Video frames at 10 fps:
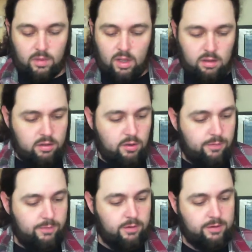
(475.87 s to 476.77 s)
So
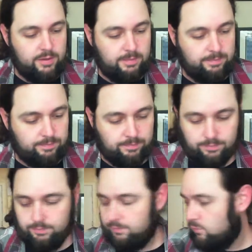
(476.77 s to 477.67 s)
first,
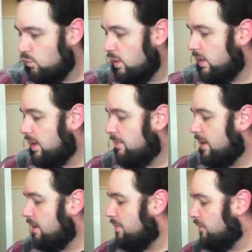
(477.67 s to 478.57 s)
what did I
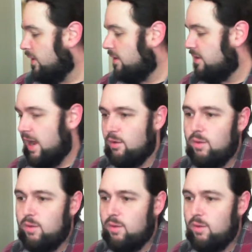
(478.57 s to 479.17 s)
pick up at Red Sky?